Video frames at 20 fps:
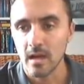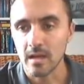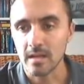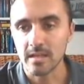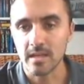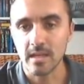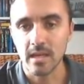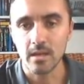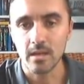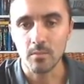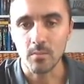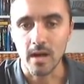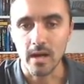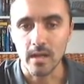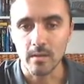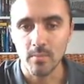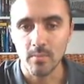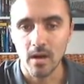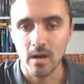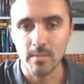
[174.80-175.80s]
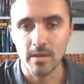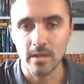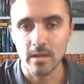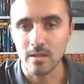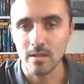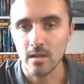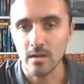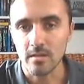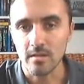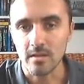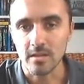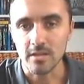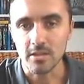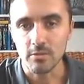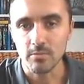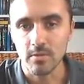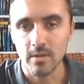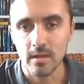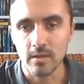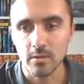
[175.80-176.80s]
a keyword, but I mean a lot of these
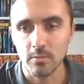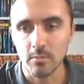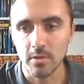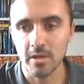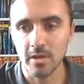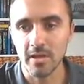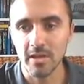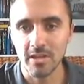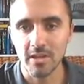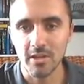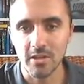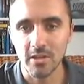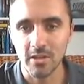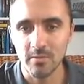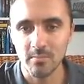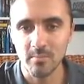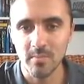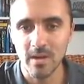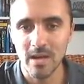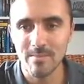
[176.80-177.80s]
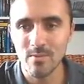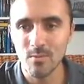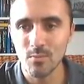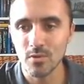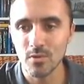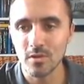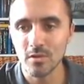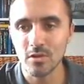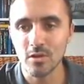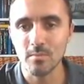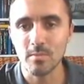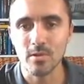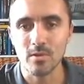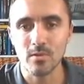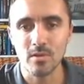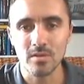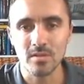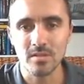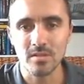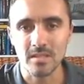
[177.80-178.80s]
you maybe wouldn't come
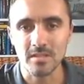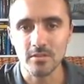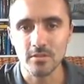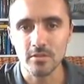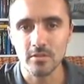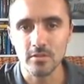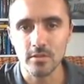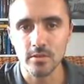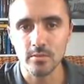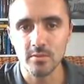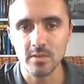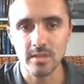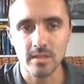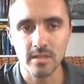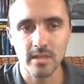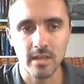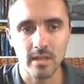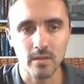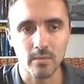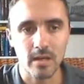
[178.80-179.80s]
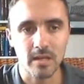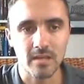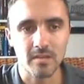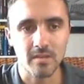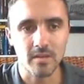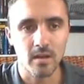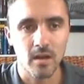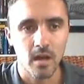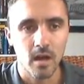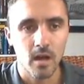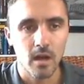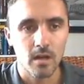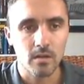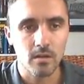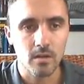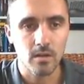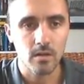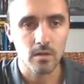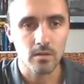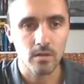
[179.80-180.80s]
across these just using your keyword. So
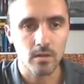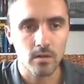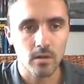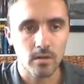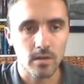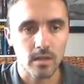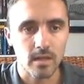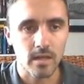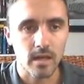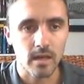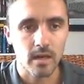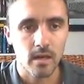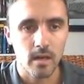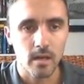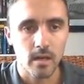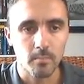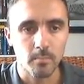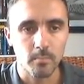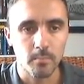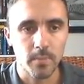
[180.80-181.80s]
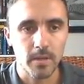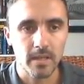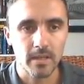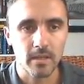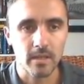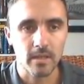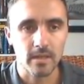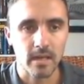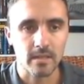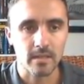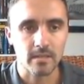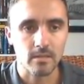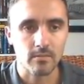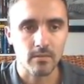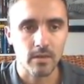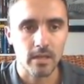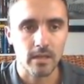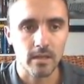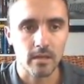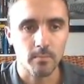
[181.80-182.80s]
go on here, pick your
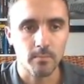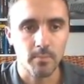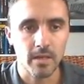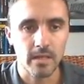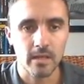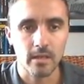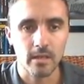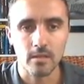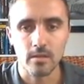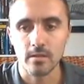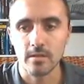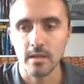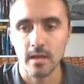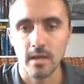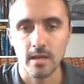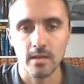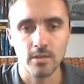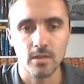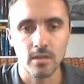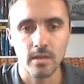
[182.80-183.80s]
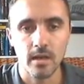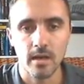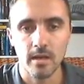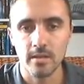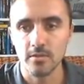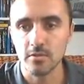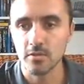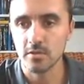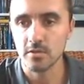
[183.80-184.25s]
category, pick your location, and